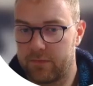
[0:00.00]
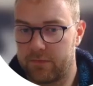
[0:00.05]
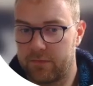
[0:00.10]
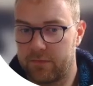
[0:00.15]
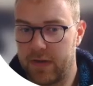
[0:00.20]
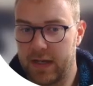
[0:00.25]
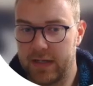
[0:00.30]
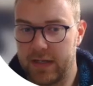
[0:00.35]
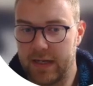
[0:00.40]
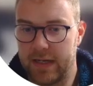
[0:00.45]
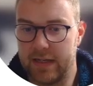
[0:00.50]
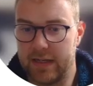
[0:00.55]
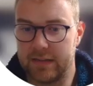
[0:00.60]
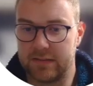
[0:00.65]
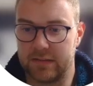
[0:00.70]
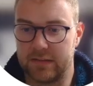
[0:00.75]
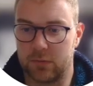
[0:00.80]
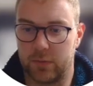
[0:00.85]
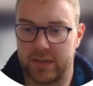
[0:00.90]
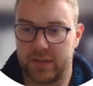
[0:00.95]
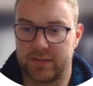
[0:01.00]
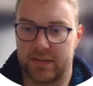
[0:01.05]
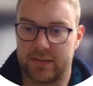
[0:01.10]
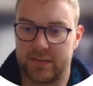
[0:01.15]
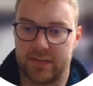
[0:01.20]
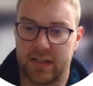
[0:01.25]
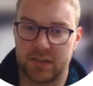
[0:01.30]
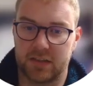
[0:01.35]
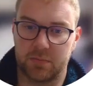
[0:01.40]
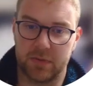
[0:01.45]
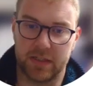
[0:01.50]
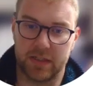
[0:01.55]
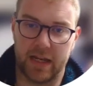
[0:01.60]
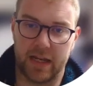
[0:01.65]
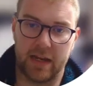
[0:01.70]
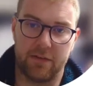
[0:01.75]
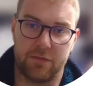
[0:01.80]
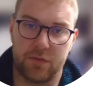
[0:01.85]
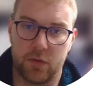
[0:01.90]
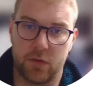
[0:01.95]
that is the risk assessment.
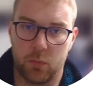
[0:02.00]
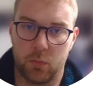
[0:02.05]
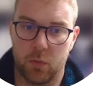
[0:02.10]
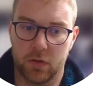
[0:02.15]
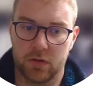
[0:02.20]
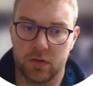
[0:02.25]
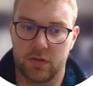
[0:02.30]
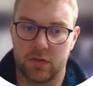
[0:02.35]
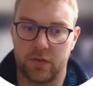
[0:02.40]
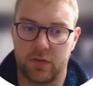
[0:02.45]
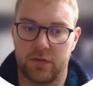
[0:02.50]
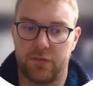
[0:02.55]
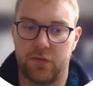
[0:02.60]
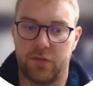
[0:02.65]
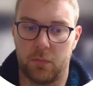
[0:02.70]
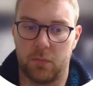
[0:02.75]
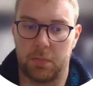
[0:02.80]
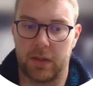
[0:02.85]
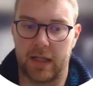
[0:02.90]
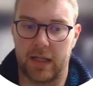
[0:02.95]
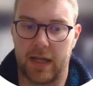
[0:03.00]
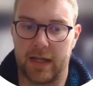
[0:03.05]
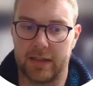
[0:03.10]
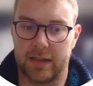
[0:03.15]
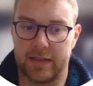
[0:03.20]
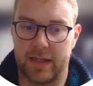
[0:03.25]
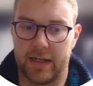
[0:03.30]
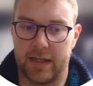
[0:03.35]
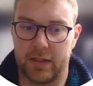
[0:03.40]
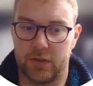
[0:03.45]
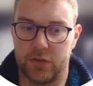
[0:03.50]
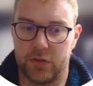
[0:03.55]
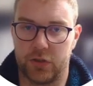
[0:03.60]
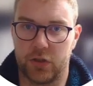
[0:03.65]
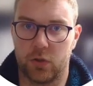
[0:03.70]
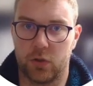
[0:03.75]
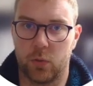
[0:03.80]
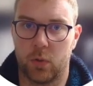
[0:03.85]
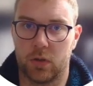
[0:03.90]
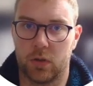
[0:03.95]
If you want the full plan, then you
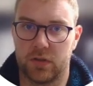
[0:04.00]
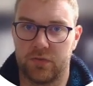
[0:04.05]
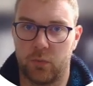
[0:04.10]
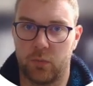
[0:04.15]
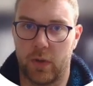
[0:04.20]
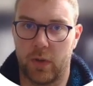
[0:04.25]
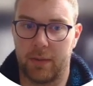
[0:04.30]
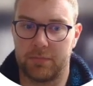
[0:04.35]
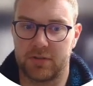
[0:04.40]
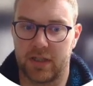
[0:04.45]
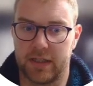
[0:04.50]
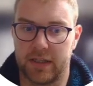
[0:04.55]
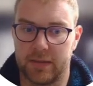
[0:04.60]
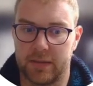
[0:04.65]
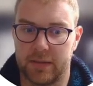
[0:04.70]
can go onto the website